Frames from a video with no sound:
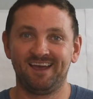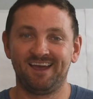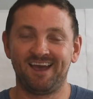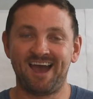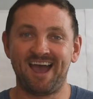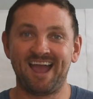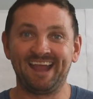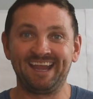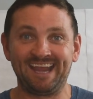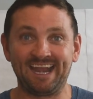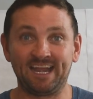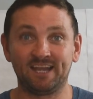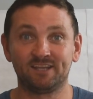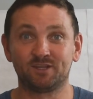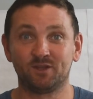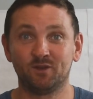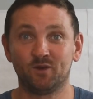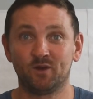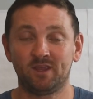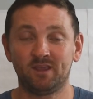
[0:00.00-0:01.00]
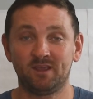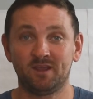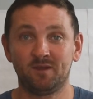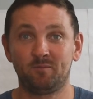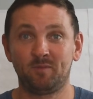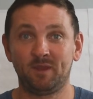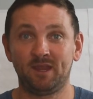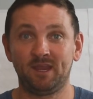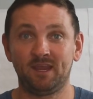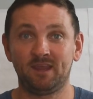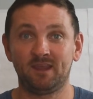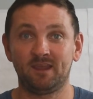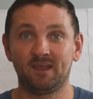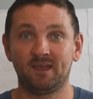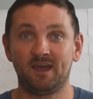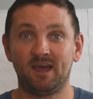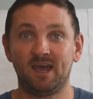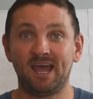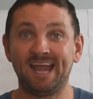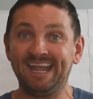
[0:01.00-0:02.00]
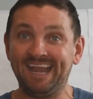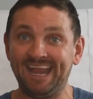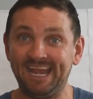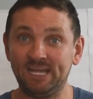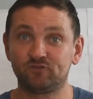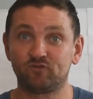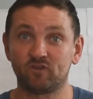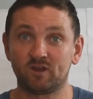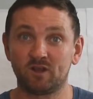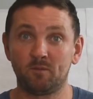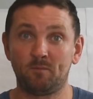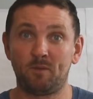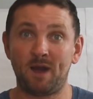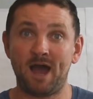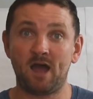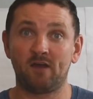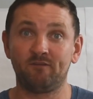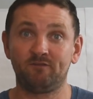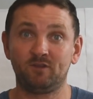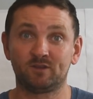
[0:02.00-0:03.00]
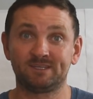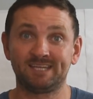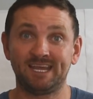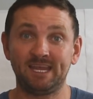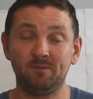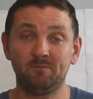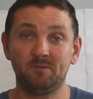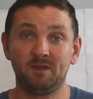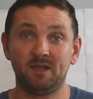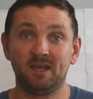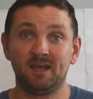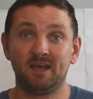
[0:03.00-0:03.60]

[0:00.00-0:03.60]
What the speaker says: and getting to know you and being an integral part of your team.